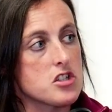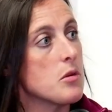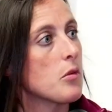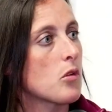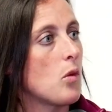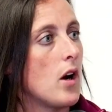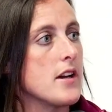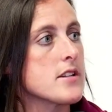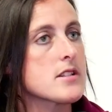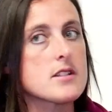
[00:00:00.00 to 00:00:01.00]
she was
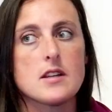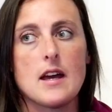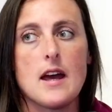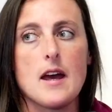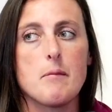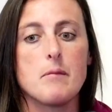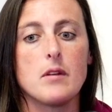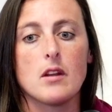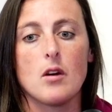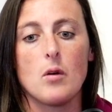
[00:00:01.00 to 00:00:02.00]
quiet, um,
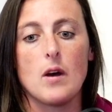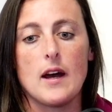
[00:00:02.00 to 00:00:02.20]
you know.